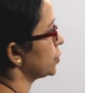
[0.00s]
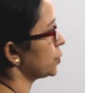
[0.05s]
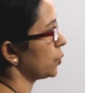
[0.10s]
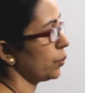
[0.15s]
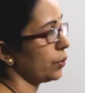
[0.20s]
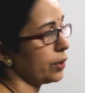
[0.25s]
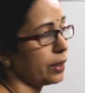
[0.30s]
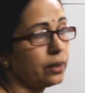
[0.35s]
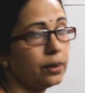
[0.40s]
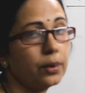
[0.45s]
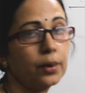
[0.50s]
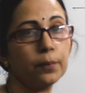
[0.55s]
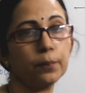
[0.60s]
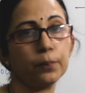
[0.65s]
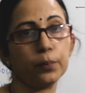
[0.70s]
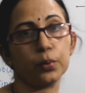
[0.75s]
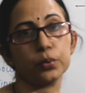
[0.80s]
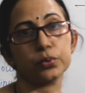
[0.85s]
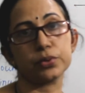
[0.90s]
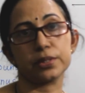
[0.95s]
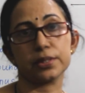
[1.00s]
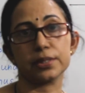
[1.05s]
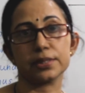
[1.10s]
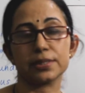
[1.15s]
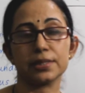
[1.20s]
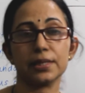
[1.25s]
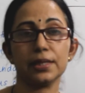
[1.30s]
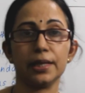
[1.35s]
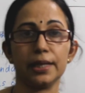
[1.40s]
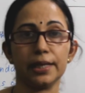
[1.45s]
draw a
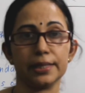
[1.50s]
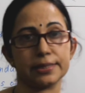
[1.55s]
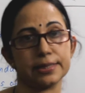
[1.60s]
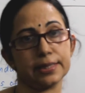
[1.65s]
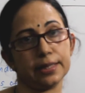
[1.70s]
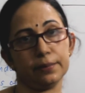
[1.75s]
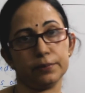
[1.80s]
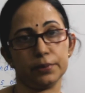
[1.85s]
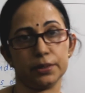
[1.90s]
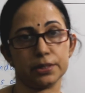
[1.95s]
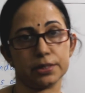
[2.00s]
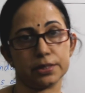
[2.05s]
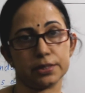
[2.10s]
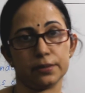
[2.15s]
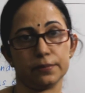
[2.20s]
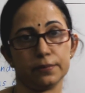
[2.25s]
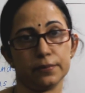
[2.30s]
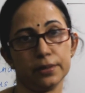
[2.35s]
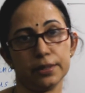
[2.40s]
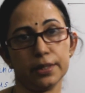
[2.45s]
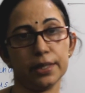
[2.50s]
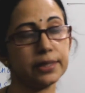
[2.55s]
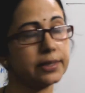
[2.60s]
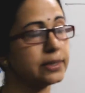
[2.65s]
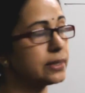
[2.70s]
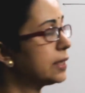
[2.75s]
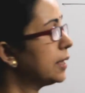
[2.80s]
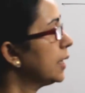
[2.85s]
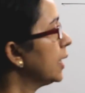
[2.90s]
postnasal examination, right?